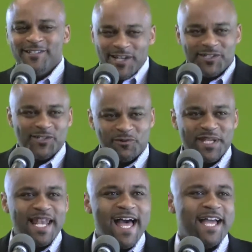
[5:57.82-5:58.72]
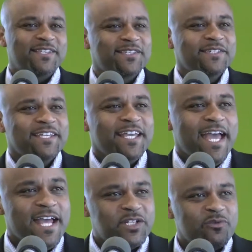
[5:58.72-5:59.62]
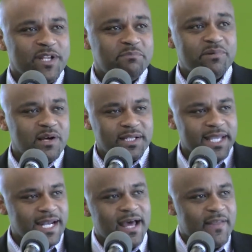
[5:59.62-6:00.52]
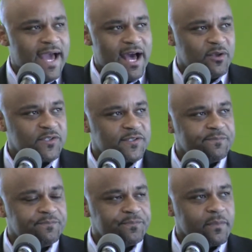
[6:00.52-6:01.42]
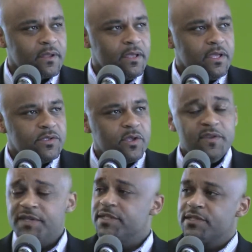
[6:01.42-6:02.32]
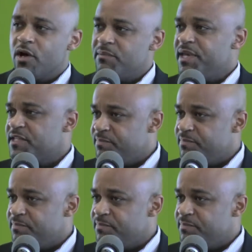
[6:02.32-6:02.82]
just to relax and to read a book and get out of the house. So this is going to be a